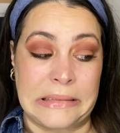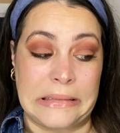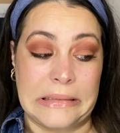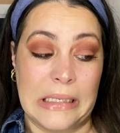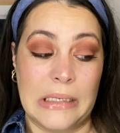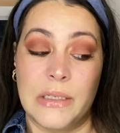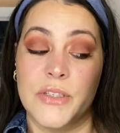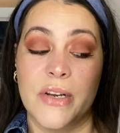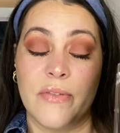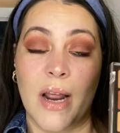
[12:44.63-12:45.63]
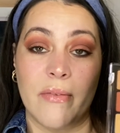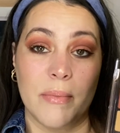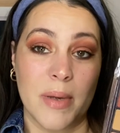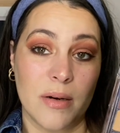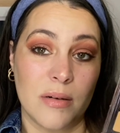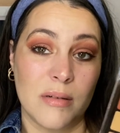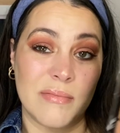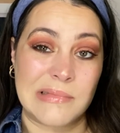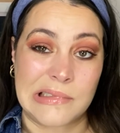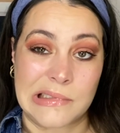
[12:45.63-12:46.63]
and doesn't even have a mirror.
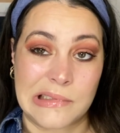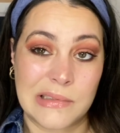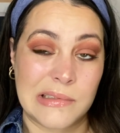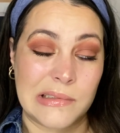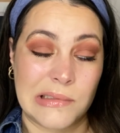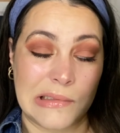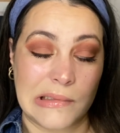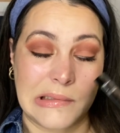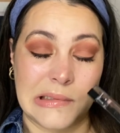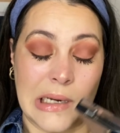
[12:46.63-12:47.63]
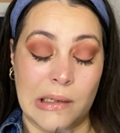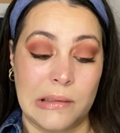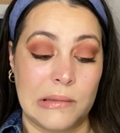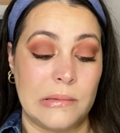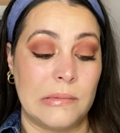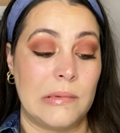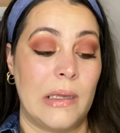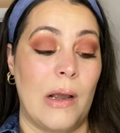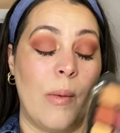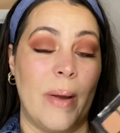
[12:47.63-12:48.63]
I don't
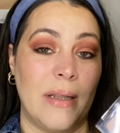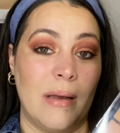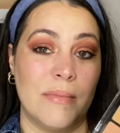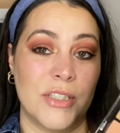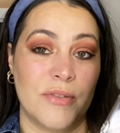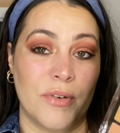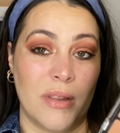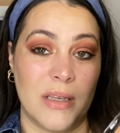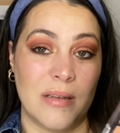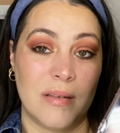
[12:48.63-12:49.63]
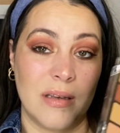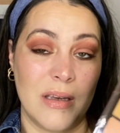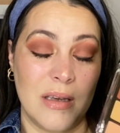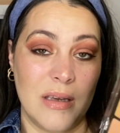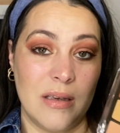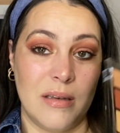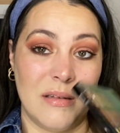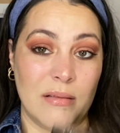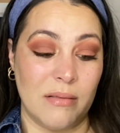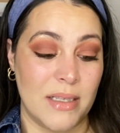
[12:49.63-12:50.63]
think I'll pay that much for these,
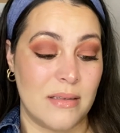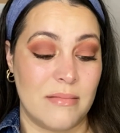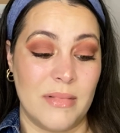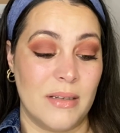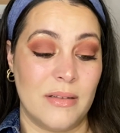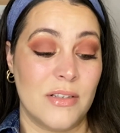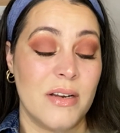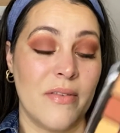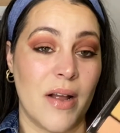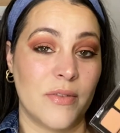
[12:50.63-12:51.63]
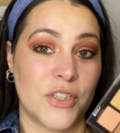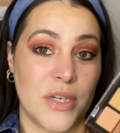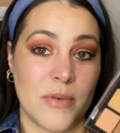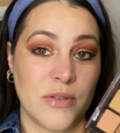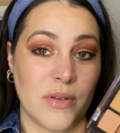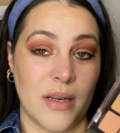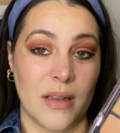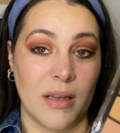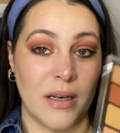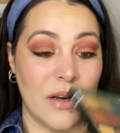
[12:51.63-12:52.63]
you know, unless it doesn't even have shimmers or
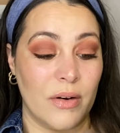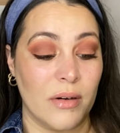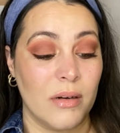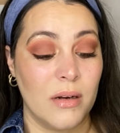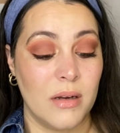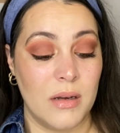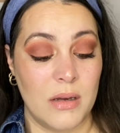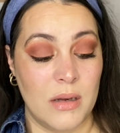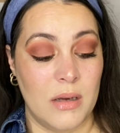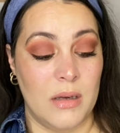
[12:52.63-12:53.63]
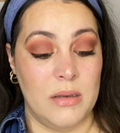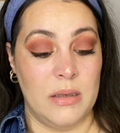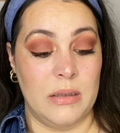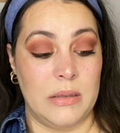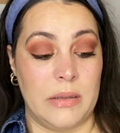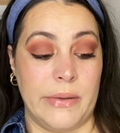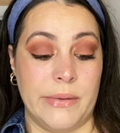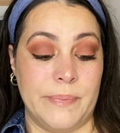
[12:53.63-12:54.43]
anything in here. So,